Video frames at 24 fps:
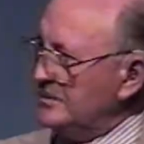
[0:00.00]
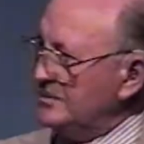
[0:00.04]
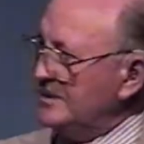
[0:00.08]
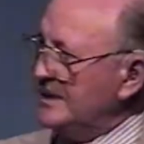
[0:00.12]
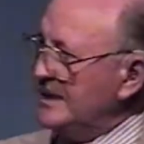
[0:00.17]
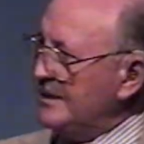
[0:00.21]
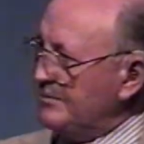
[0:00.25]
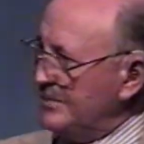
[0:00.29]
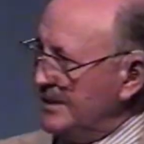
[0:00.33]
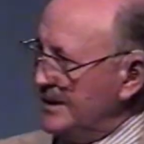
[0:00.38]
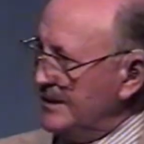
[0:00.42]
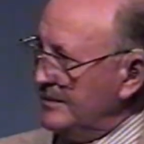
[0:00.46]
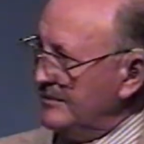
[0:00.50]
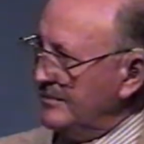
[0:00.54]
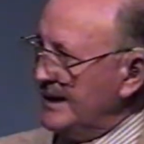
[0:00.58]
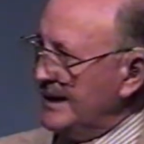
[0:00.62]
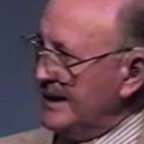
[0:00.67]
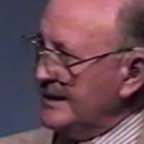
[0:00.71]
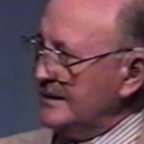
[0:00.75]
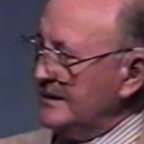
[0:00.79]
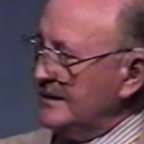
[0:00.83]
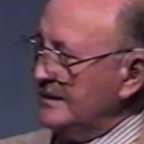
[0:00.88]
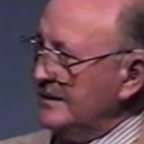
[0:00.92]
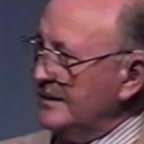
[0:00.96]
deeply
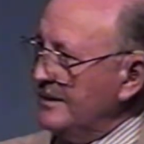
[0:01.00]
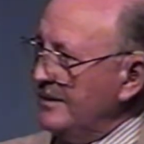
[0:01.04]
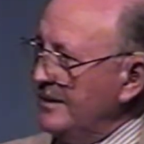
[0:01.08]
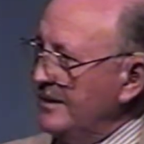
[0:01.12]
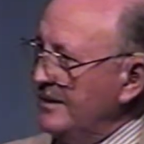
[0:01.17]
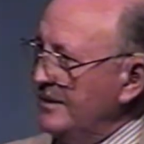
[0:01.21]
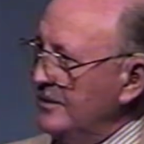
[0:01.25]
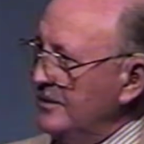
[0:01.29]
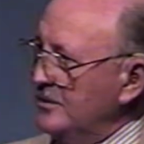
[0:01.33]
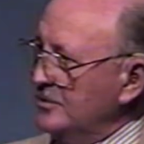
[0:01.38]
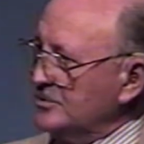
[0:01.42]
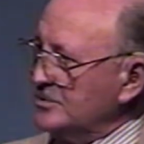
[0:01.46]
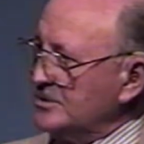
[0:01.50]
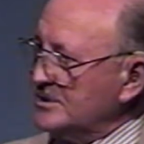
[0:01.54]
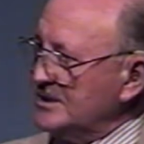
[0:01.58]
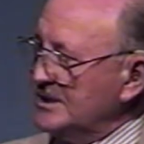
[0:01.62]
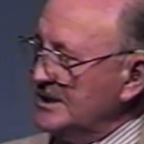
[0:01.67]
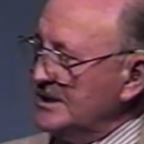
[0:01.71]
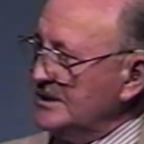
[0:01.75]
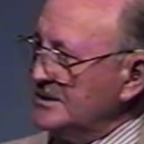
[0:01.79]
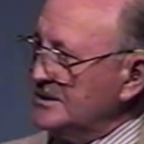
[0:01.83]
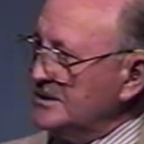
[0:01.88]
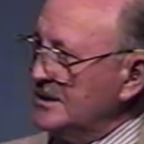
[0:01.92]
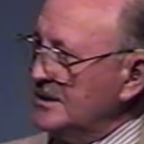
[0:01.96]
about those things,